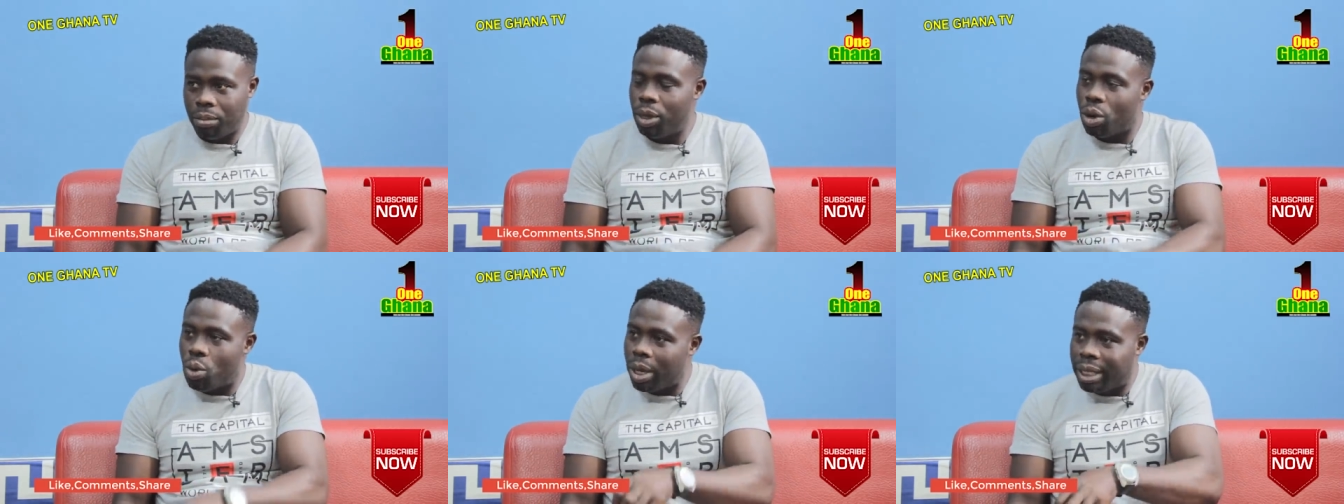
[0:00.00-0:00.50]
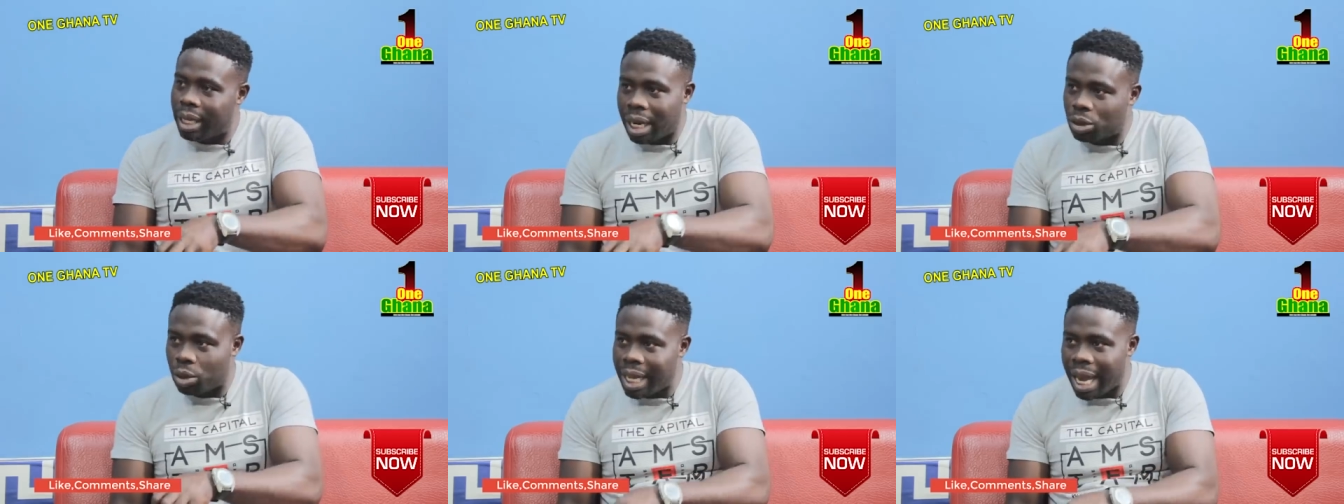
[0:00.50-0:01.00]
meko
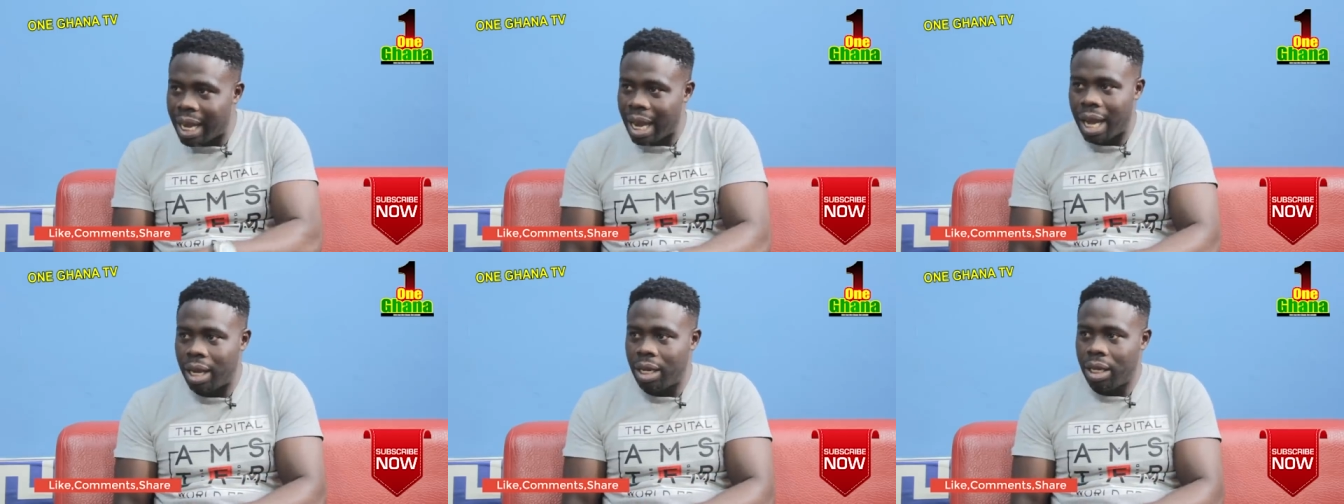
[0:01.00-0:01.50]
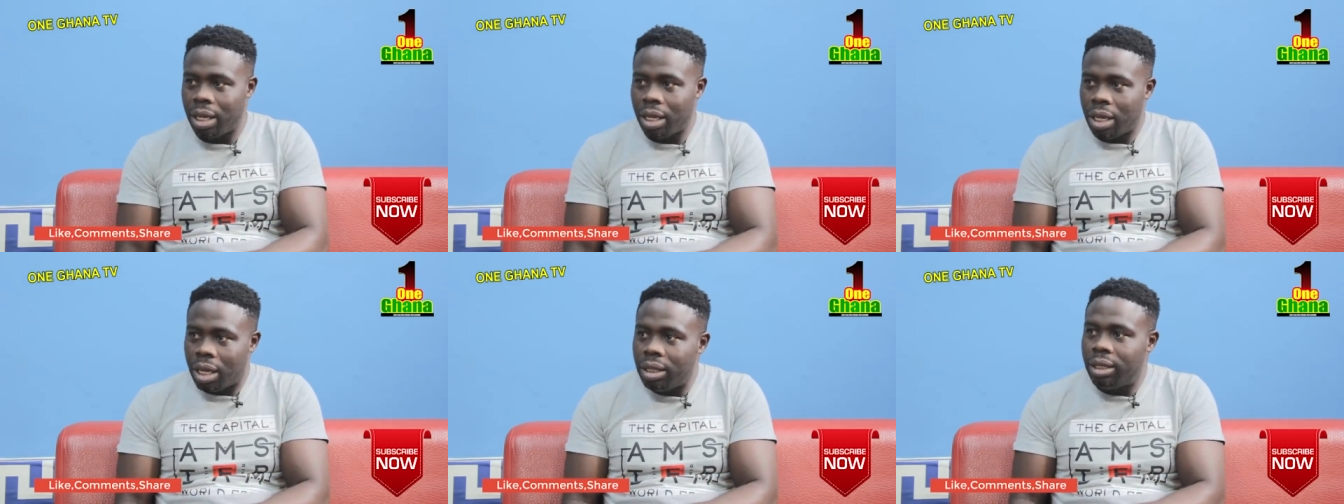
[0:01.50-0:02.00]
jina so dia ka
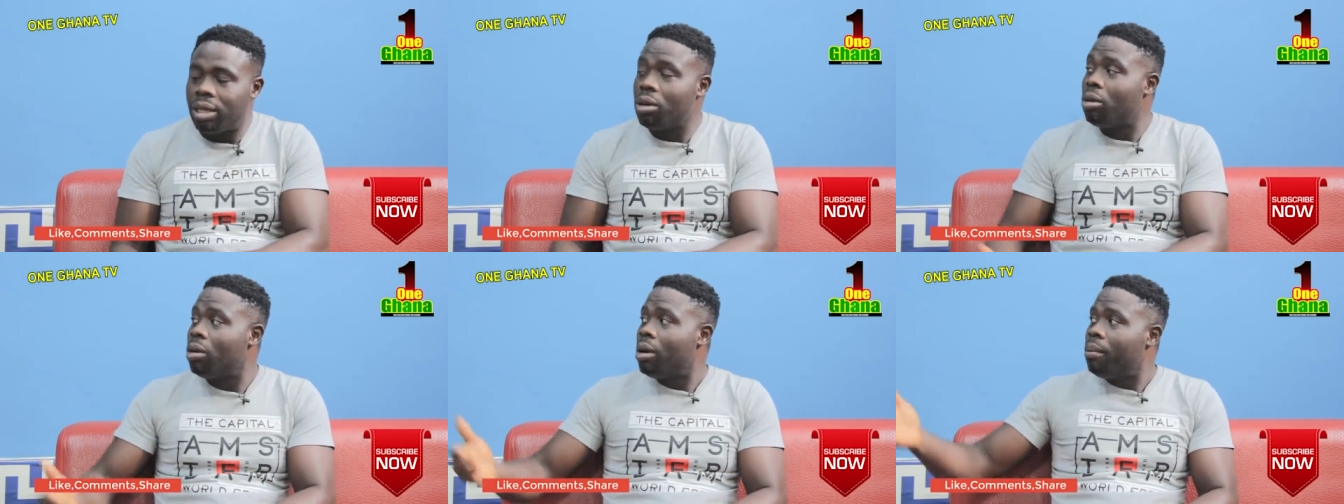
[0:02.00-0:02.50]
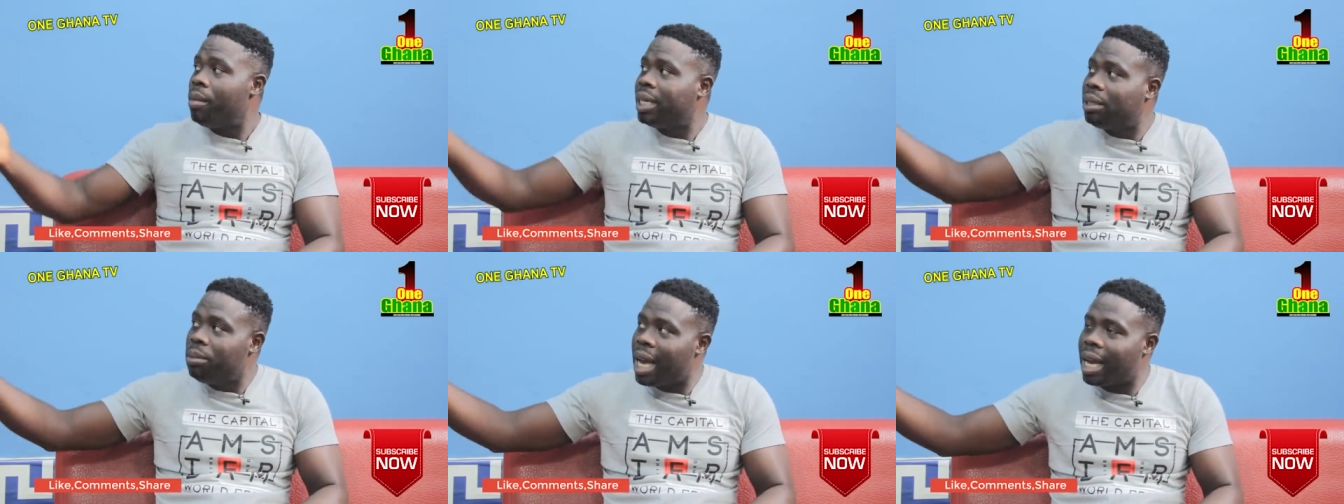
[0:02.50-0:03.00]
nti no
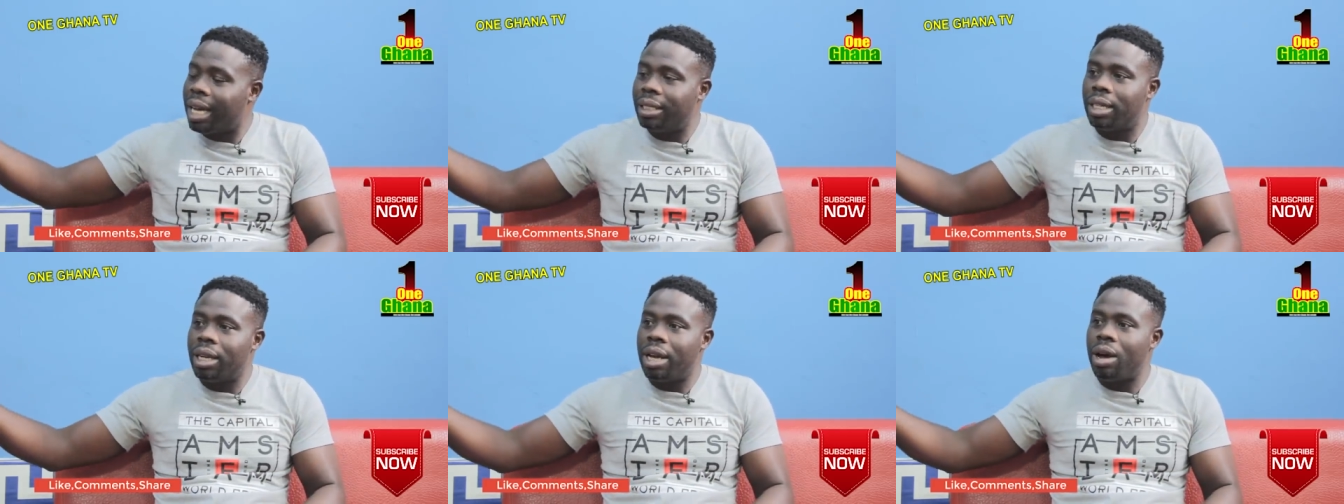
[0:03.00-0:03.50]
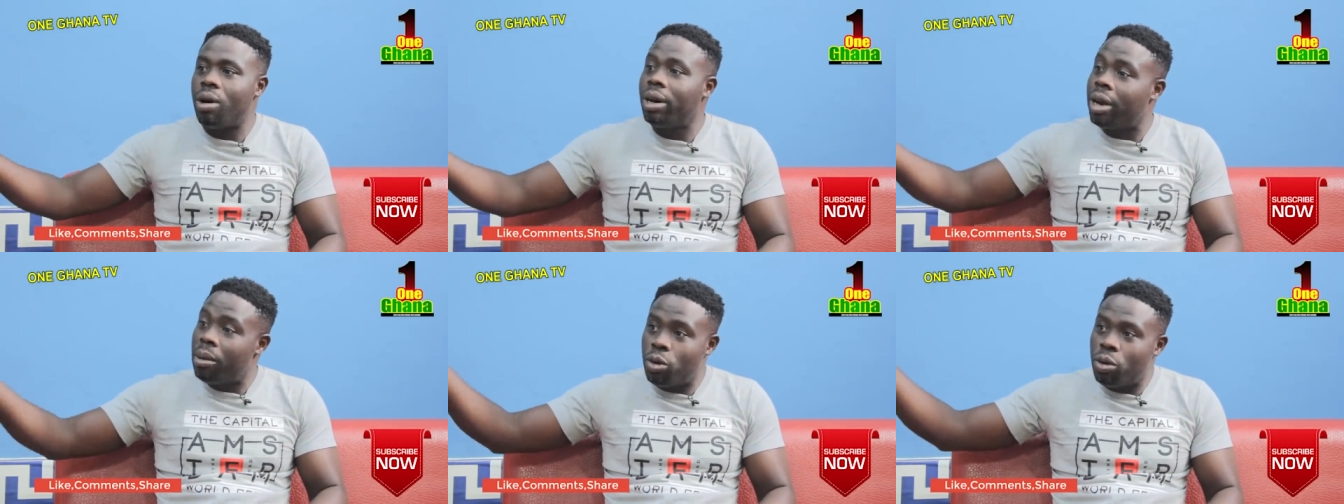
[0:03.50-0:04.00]
met me aka say
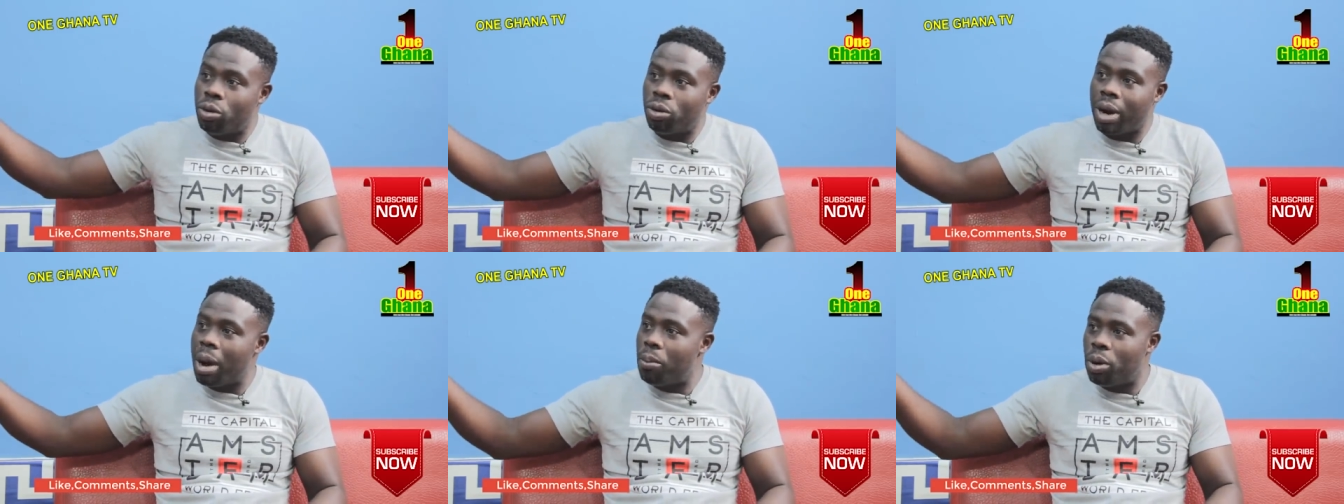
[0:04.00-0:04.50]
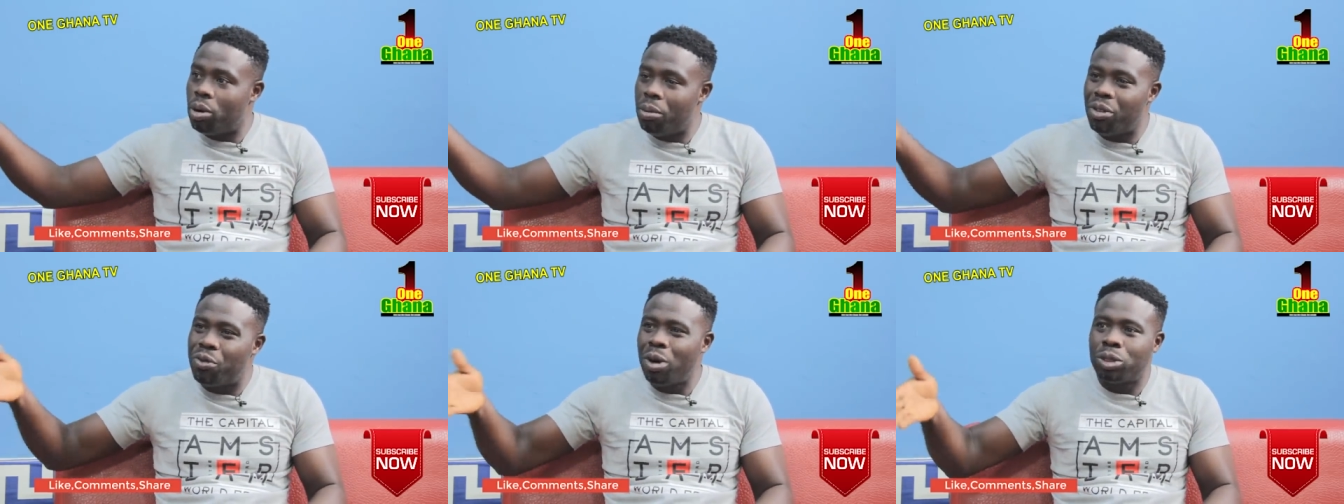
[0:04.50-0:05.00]
honorable crampo no
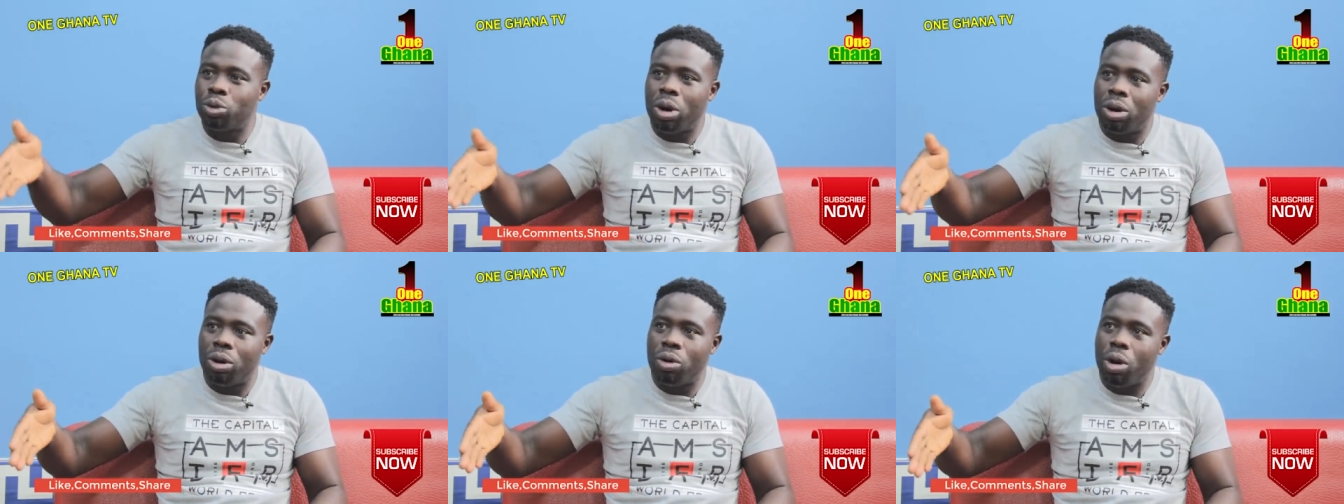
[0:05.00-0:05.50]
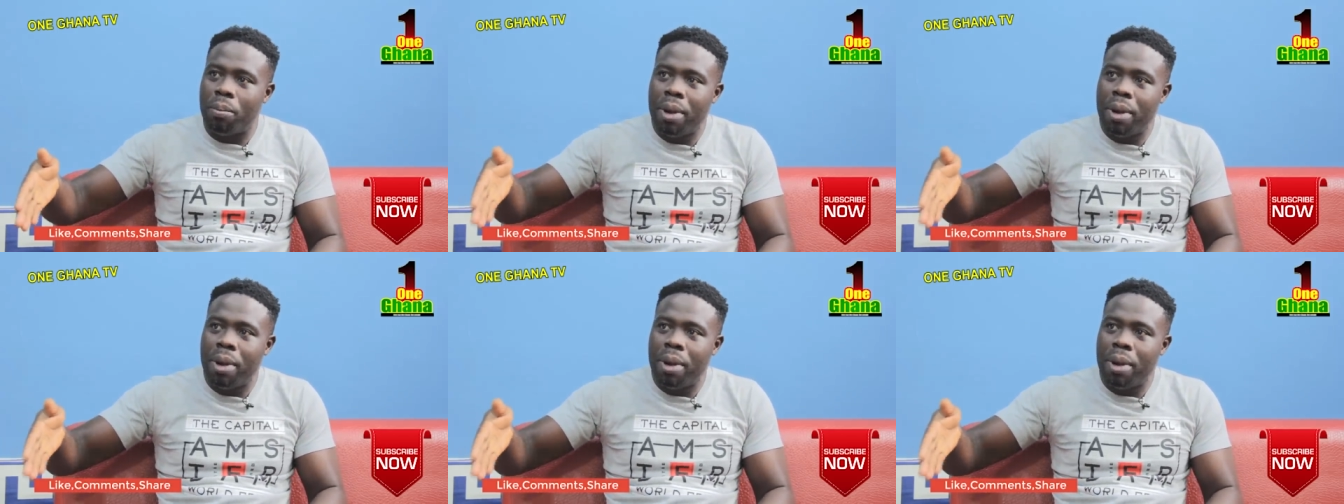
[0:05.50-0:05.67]
before so no no